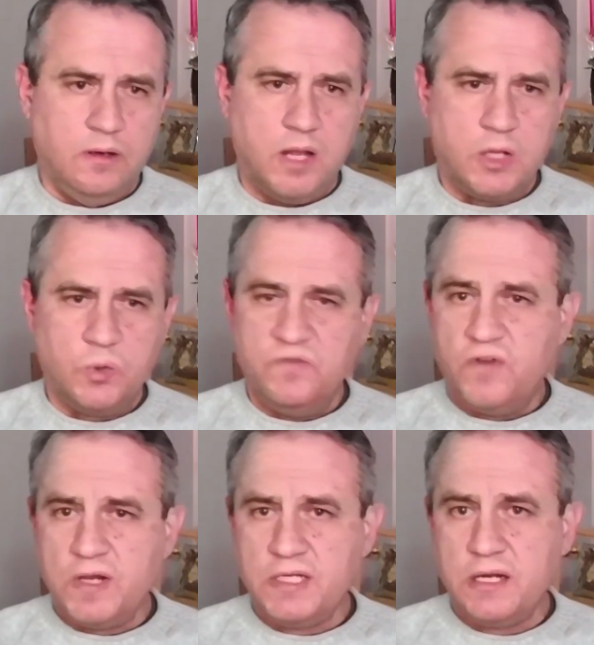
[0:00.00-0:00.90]
Now, to
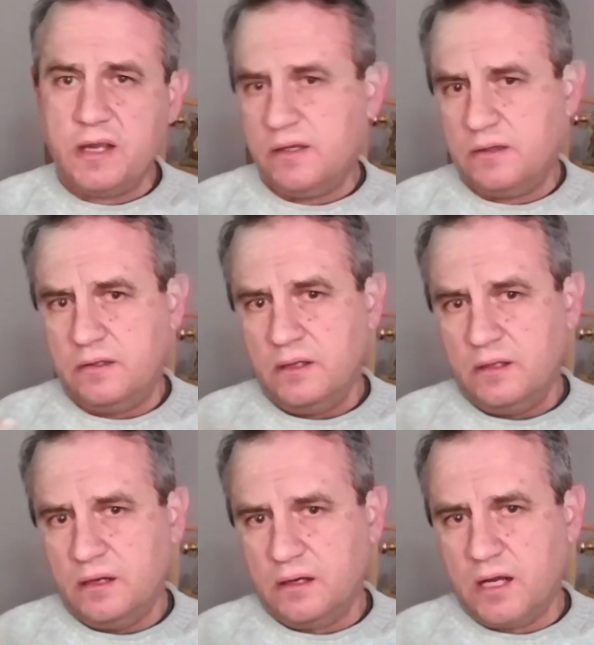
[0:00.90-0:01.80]
investigate
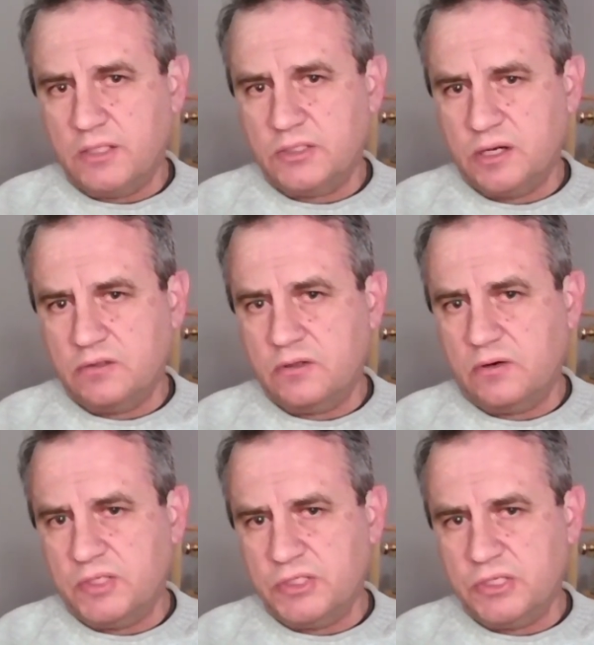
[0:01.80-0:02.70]
the class
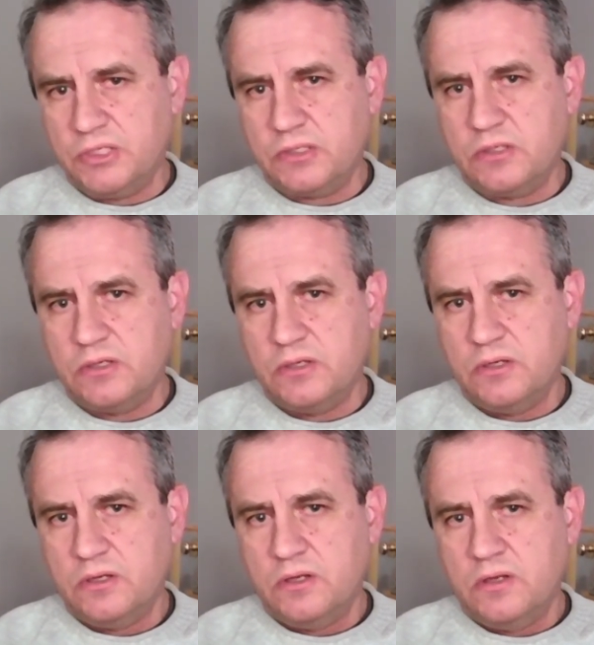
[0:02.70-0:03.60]
characteristics
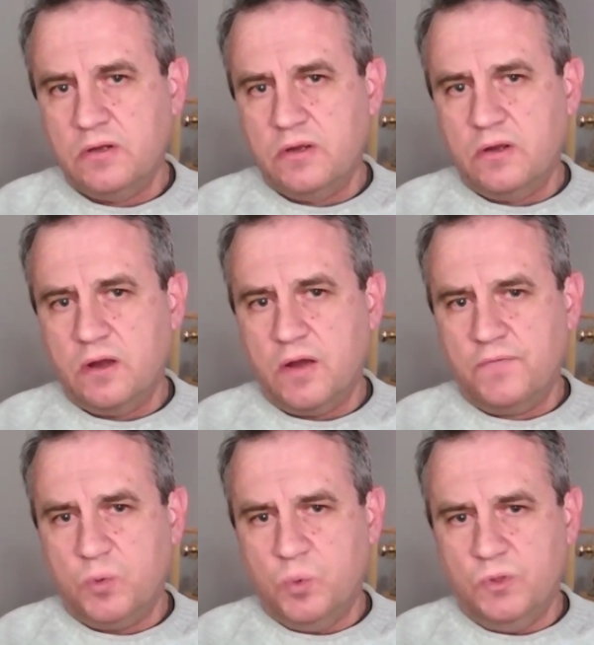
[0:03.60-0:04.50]
of
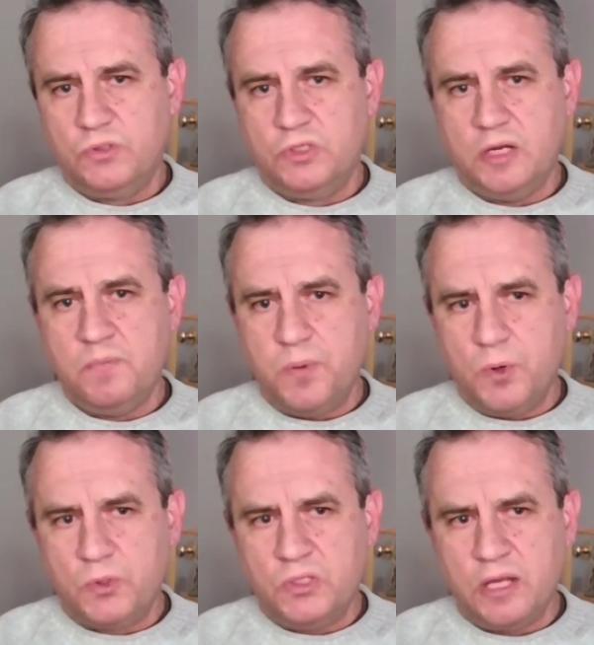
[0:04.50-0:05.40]
the wounds, the
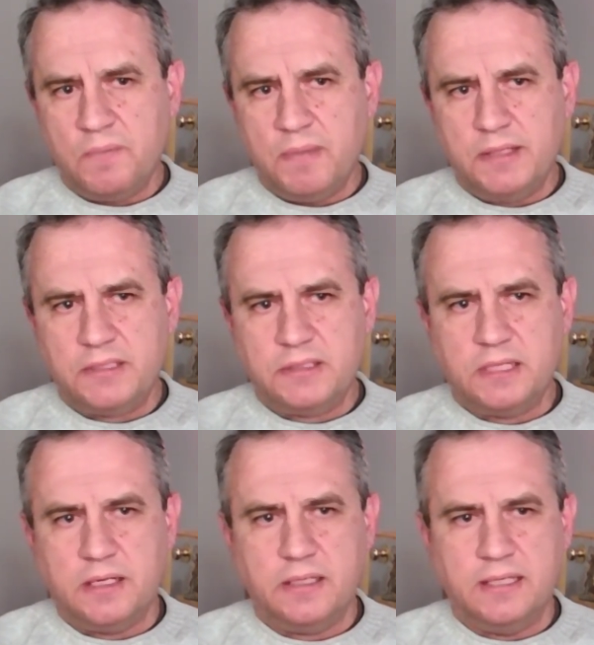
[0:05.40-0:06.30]
important dimensions
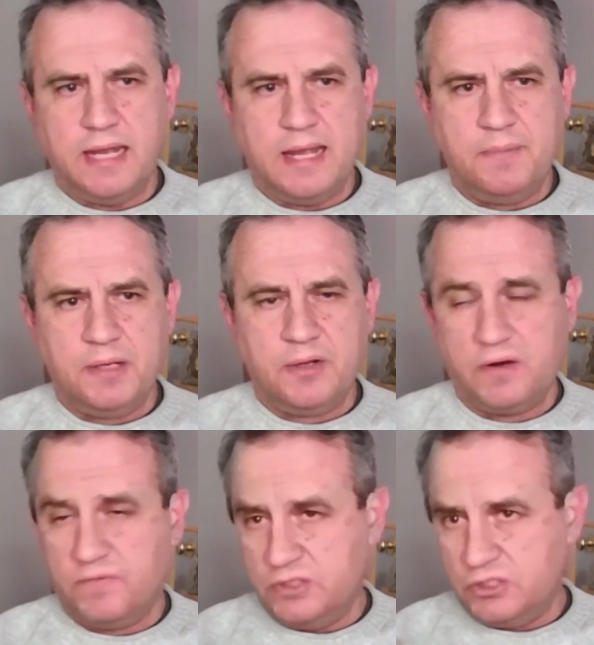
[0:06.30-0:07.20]
are the diameter
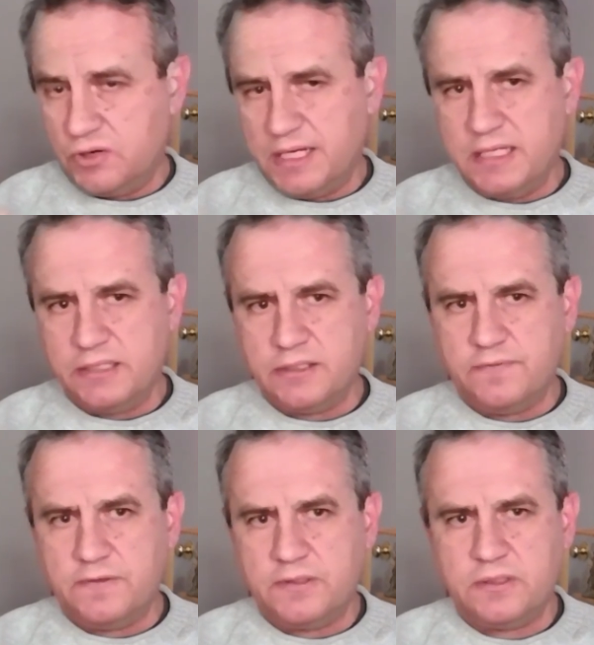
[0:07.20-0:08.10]
of the striking
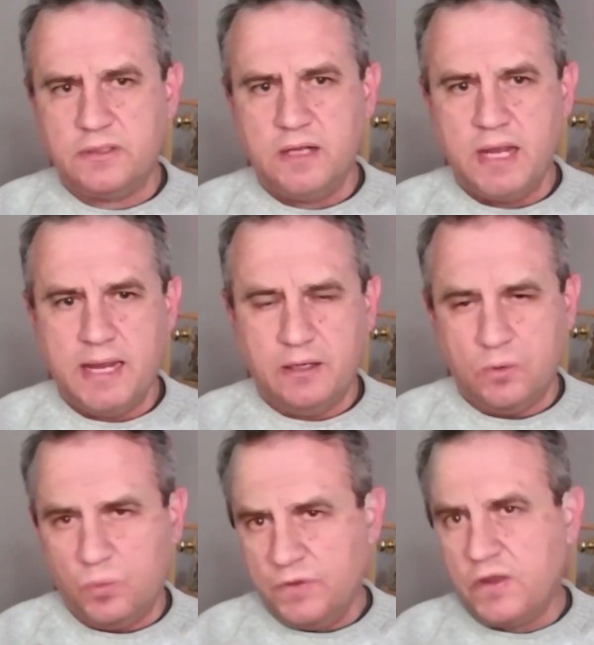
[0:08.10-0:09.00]
surface and the
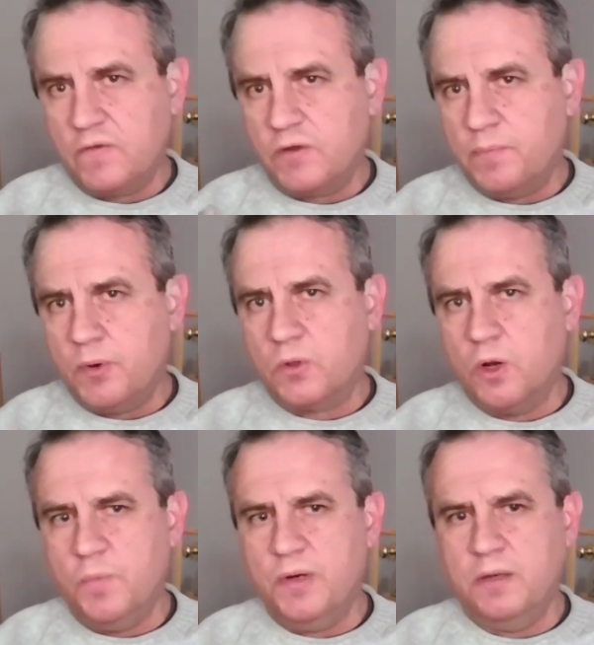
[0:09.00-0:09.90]
width of the bottle
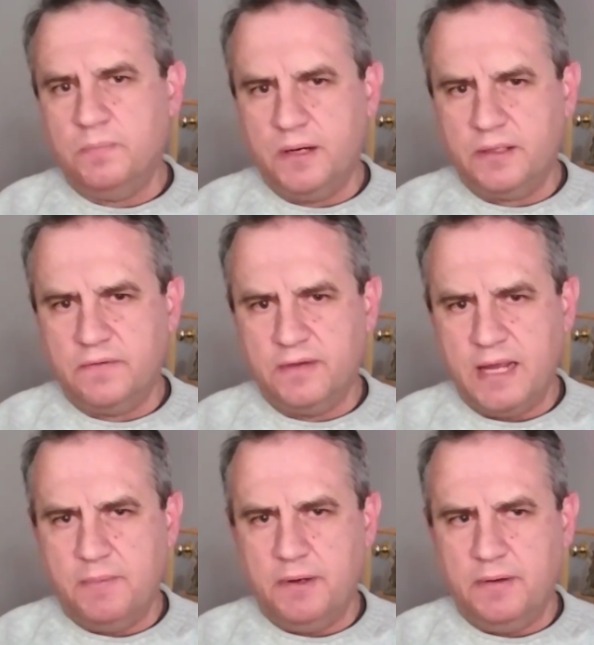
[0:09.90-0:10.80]
opener part of the
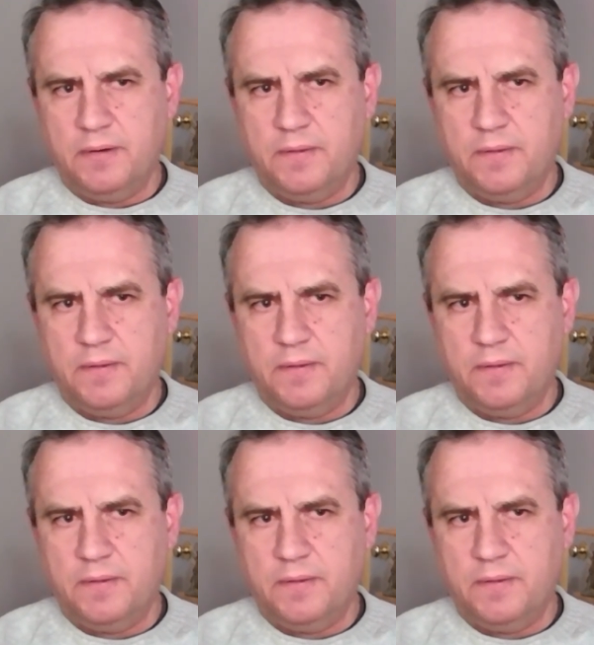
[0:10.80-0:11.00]
hammer.